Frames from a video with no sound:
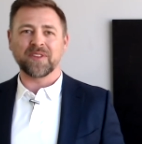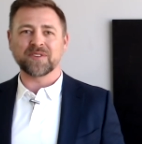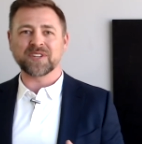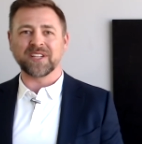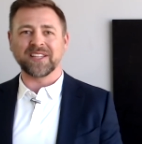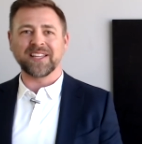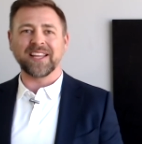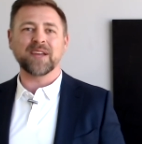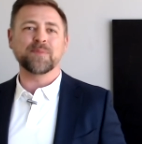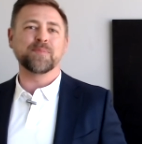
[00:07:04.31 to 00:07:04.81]
There's
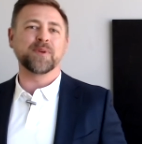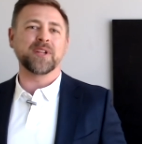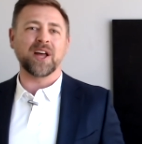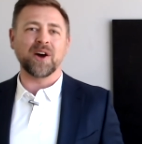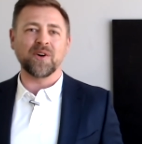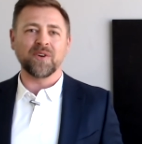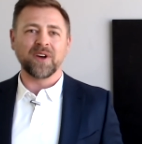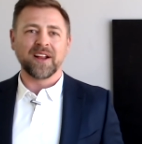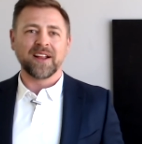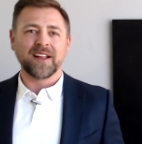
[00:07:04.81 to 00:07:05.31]
a link
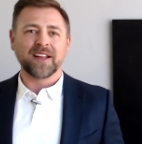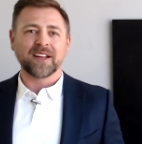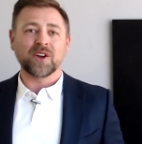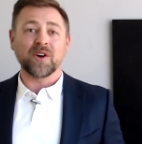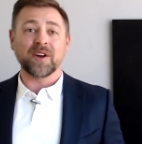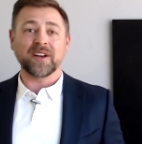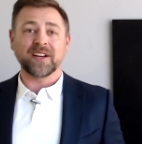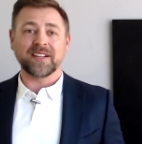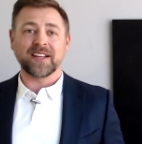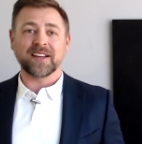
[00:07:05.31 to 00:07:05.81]
below.
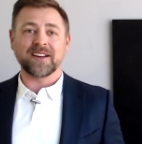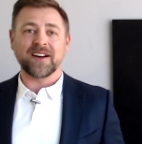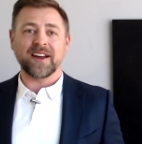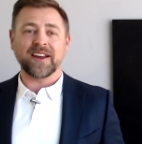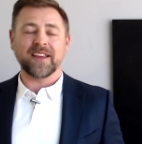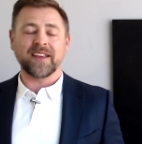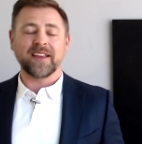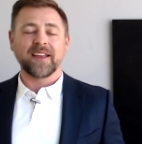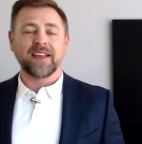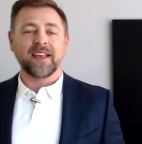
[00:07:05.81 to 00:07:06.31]
Go ahead and click
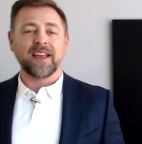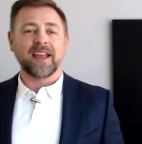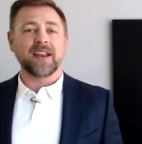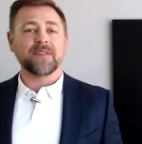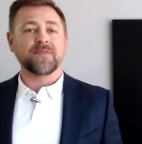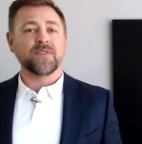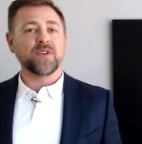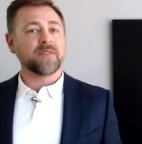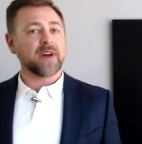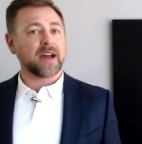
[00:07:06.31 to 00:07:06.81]
on it. And
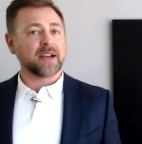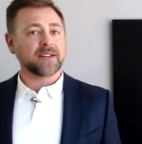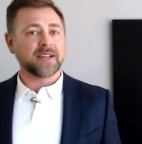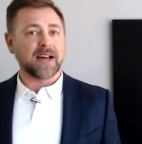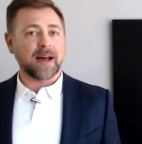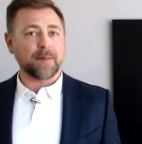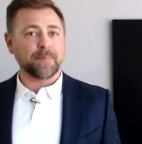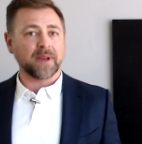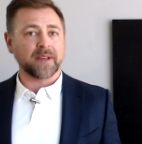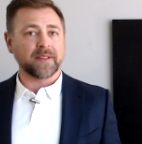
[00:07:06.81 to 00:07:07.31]
if you've got a
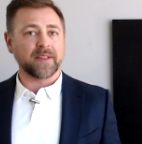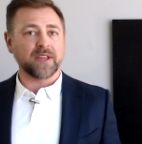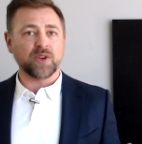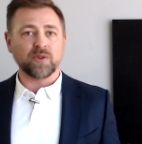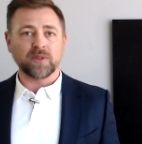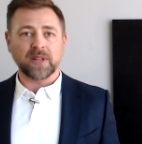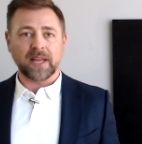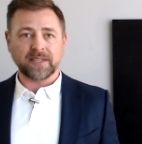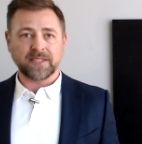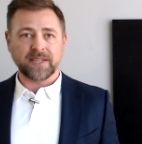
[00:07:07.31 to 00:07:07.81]
topic that
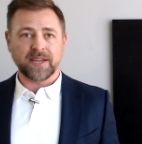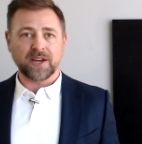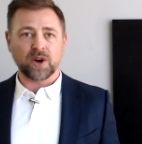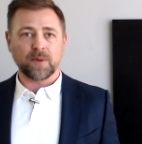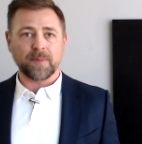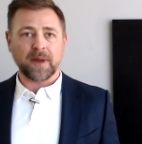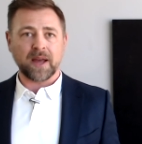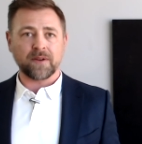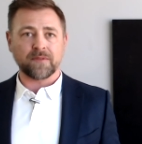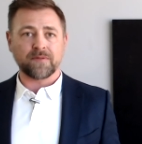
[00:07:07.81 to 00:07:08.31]
you'd like to hear
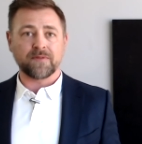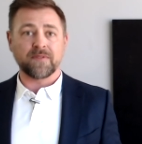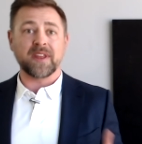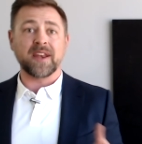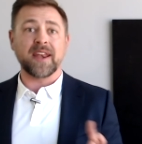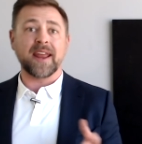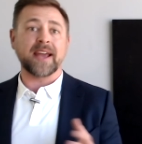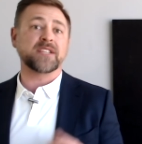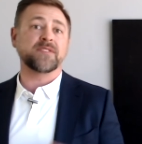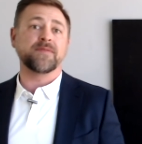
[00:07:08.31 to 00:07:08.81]
about for the
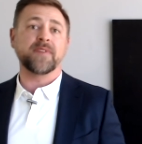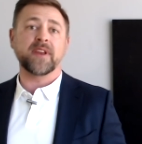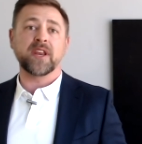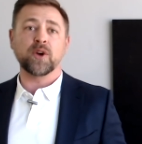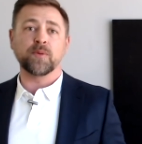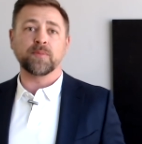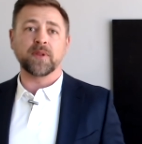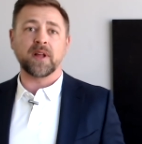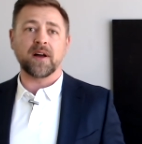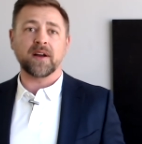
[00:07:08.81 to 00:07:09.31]
next
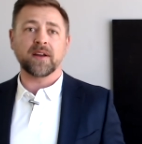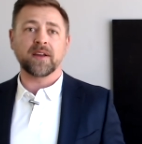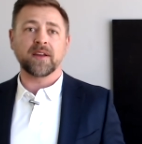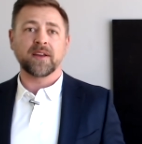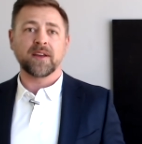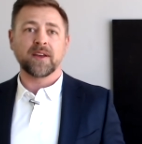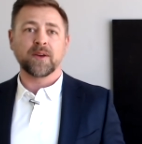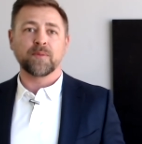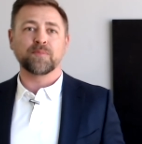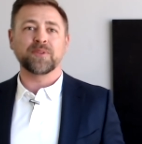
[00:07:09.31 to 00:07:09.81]
video blog,
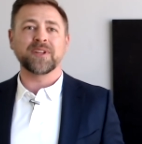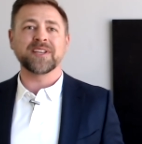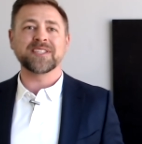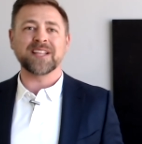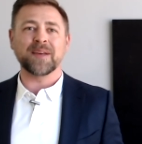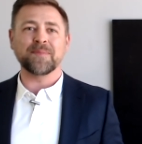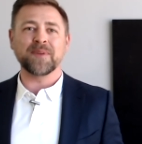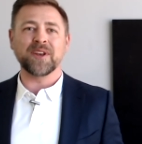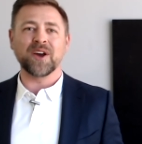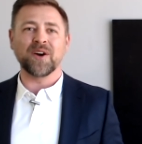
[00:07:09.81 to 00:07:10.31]
please
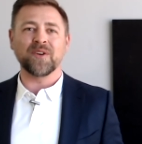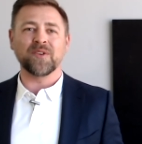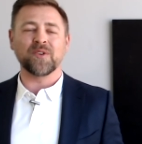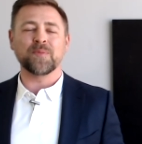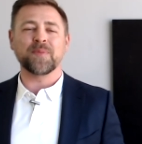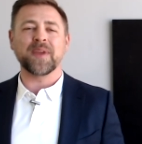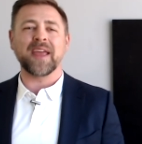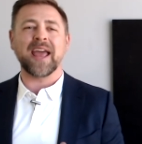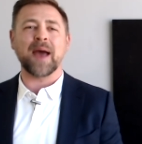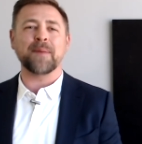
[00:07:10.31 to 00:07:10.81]
let me know.
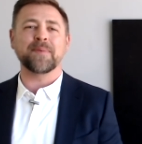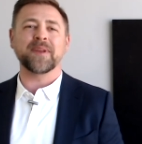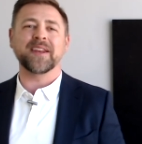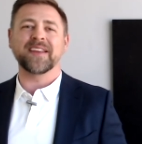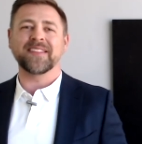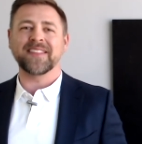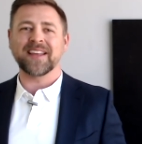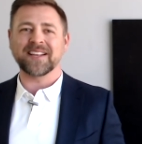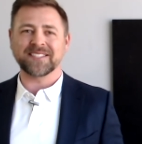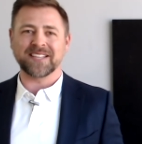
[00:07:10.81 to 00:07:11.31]
I'd be happy to
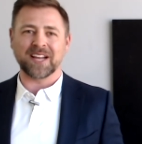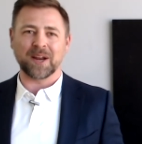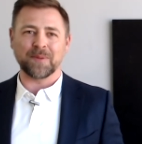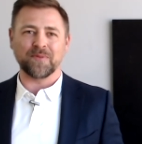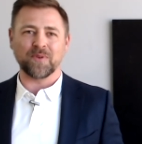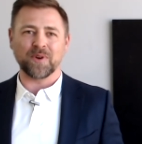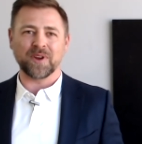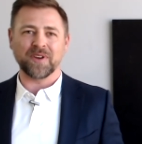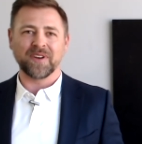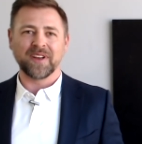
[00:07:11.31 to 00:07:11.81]
get that set up
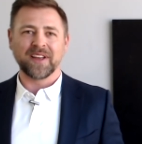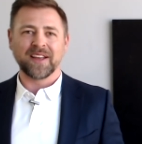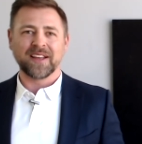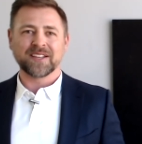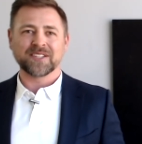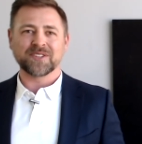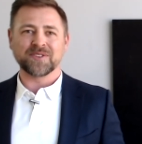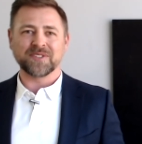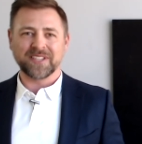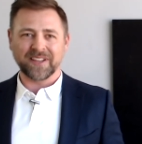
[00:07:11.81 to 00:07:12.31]
for you.
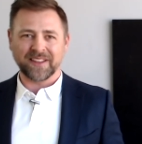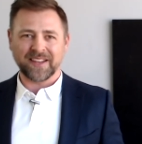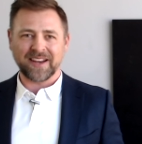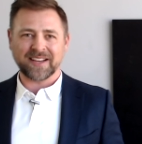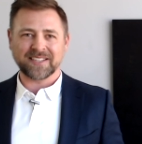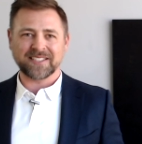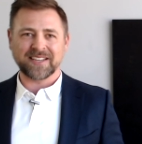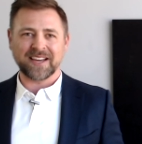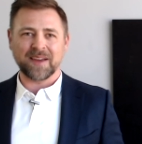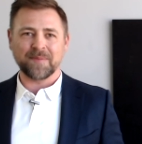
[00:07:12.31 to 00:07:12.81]
So until the
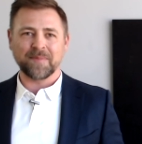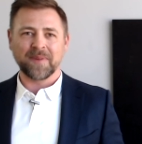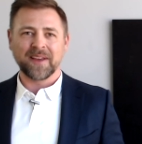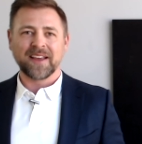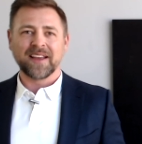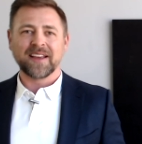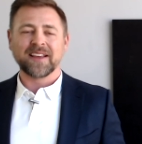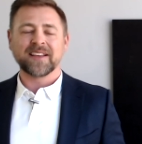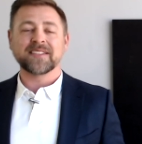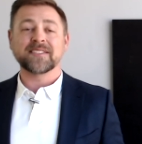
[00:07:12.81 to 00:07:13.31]
next time,
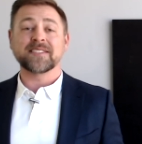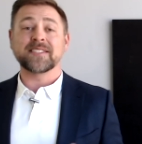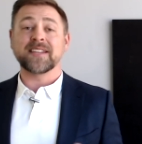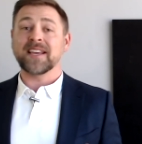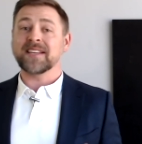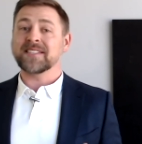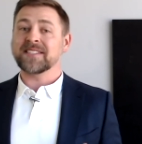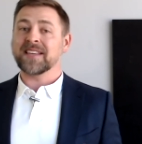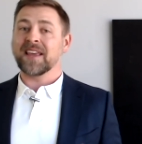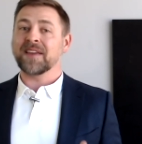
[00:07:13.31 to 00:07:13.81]

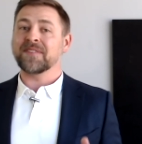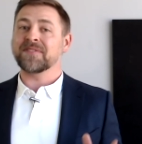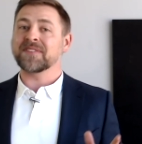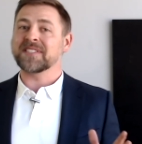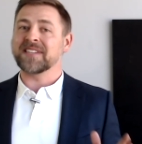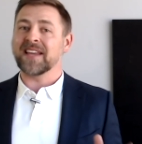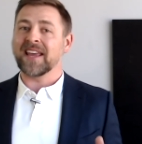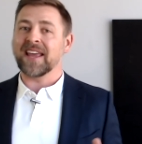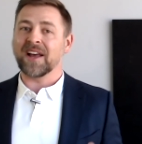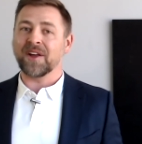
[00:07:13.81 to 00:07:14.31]
stay safe,
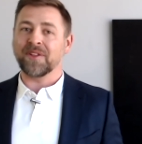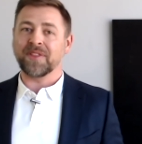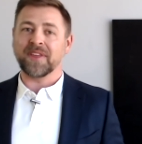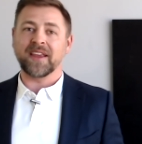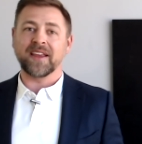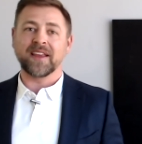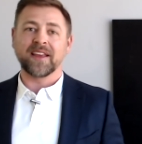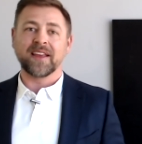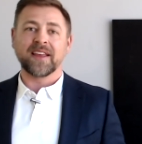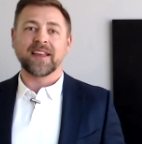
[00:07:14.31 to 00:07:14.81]
stay
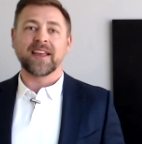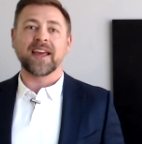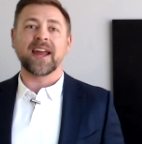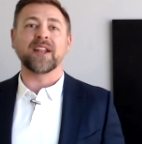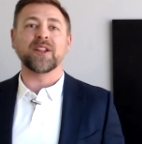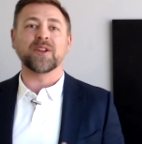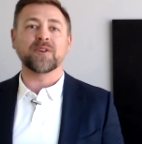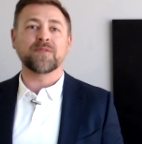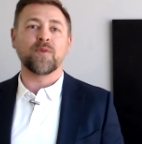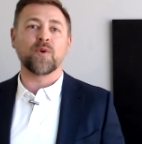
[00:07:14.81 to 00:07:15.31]
healthy, and
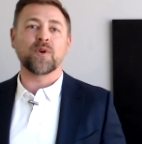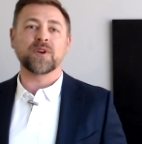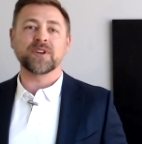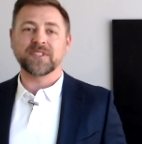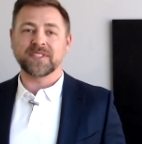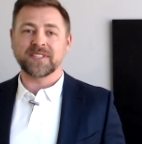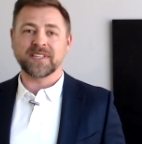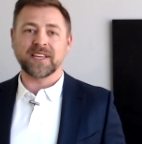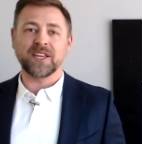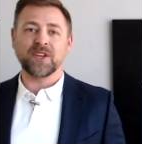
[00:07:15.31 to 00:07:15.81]
I look forward
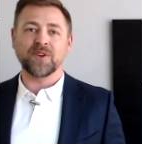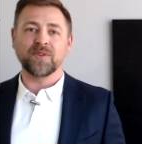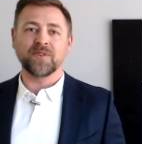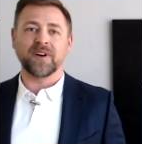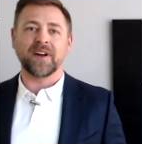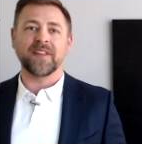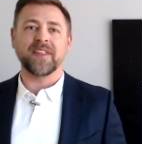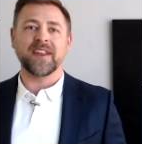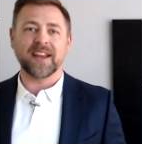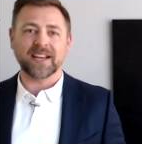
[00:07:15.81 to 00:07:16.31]
to seeing
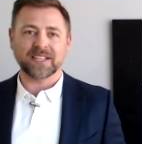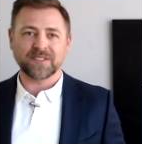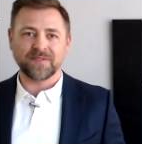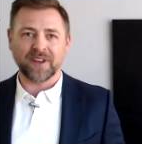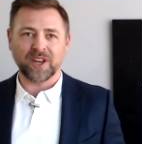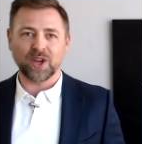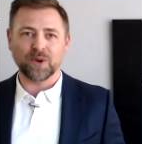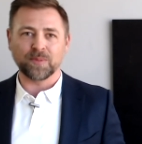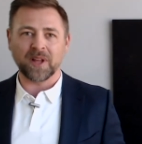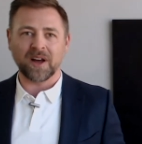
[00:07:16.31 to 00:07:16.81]
you on the next
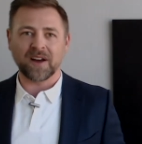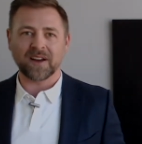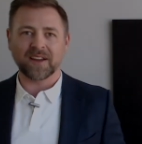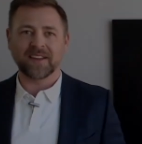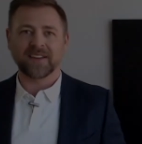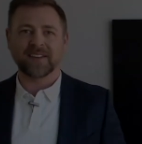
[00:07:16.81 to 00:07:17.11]
video blog.